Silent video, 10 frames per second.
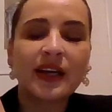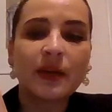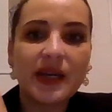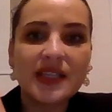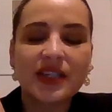
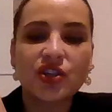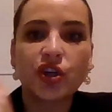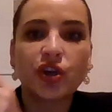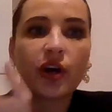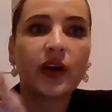message, so you
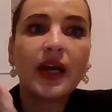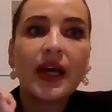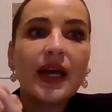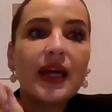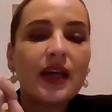go,
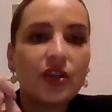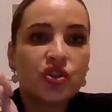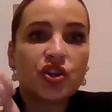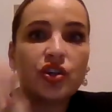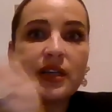
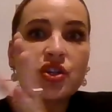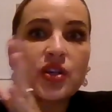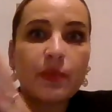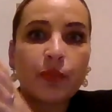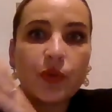you
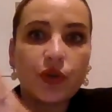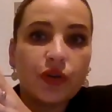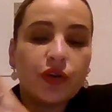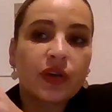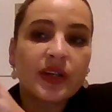literally,
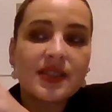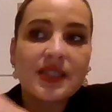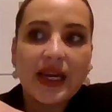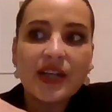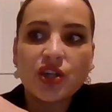you can
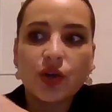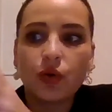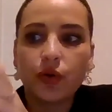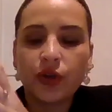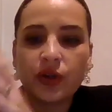say to
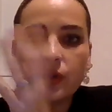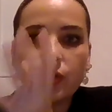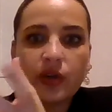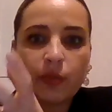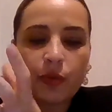you
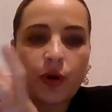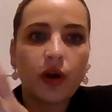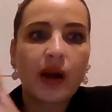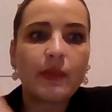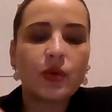can program your